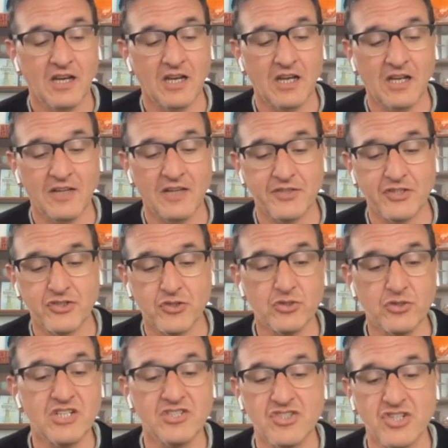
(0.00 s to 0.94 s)
the
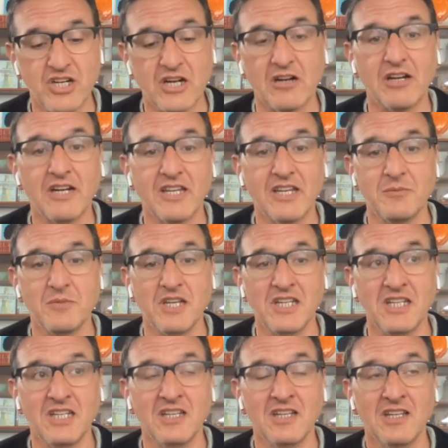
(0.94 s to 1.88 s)
Judiciary
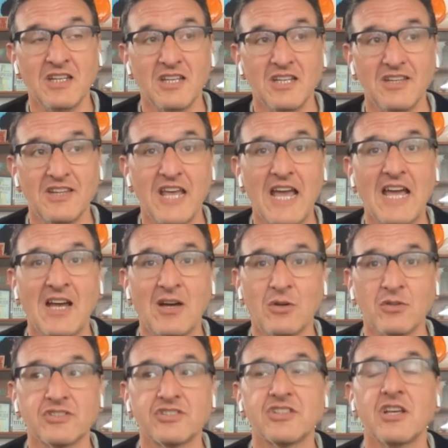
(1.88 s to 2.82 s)
Committee in the
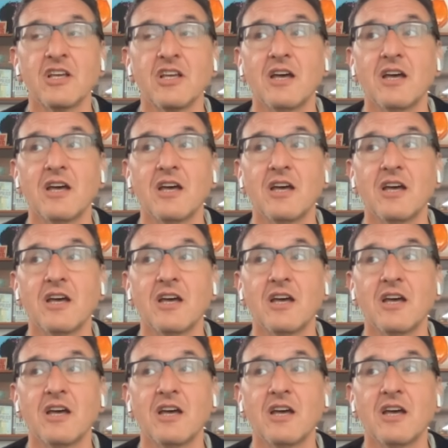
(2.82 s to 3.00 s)
House